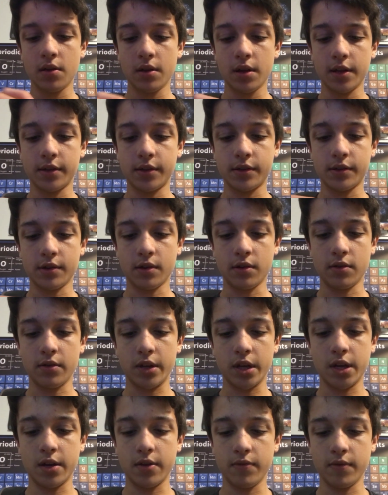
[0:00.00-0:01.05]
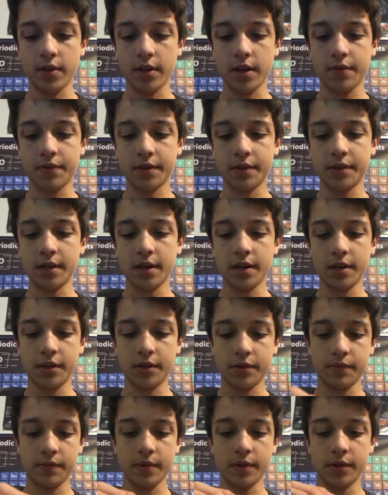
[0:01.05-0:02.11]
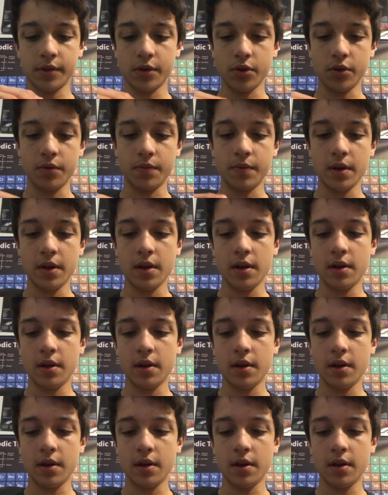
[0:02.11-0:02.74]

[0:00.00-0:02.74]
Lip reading: That's all I really have to say. It's good.